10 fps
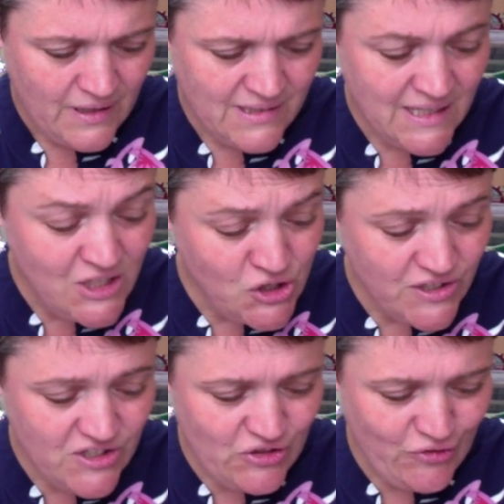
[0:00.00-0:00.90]
Teach
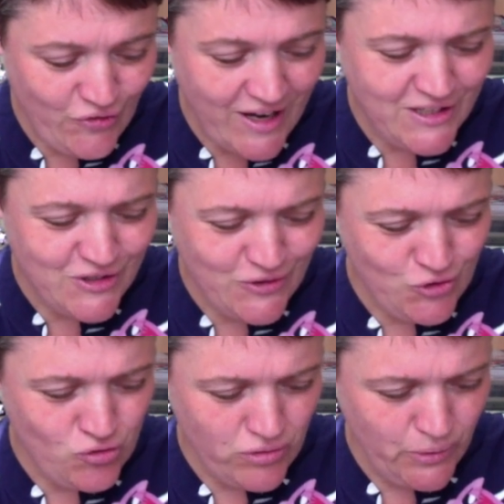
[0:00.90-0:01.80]
us to face the
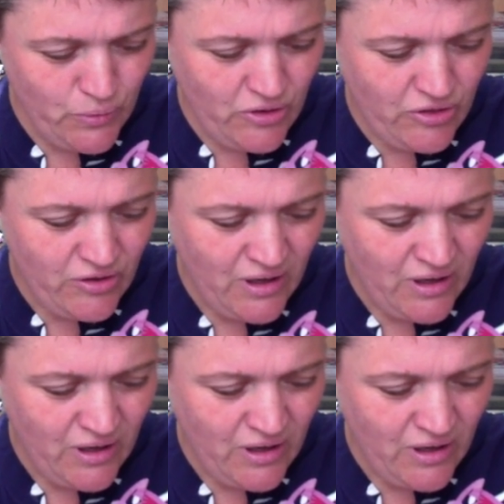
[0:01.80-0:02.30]
truth,